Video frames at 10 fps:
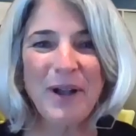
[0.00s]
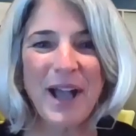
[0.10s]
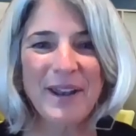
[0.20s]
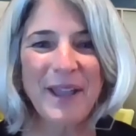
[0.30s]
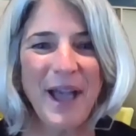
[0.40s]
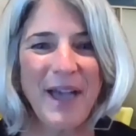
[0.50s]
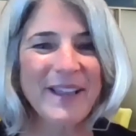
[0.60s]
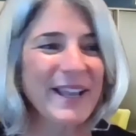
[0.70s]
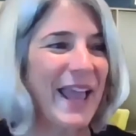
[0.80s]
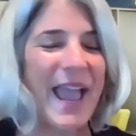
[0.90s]
had, I
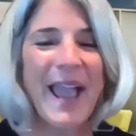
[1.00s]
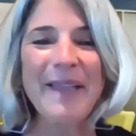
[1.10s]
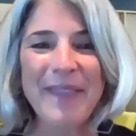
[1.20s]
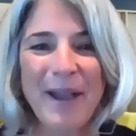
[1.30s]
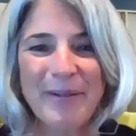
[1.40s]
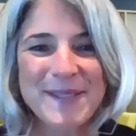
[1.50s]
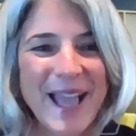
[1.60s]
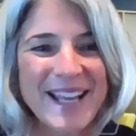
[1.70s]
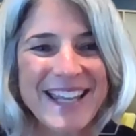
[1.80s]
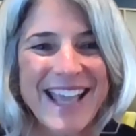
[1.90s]
think, an aunt that was
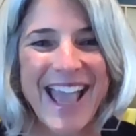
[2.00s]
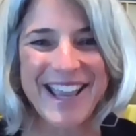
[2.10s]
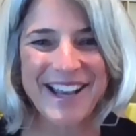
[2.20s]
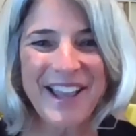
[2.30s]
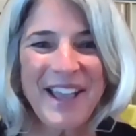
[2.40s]
98.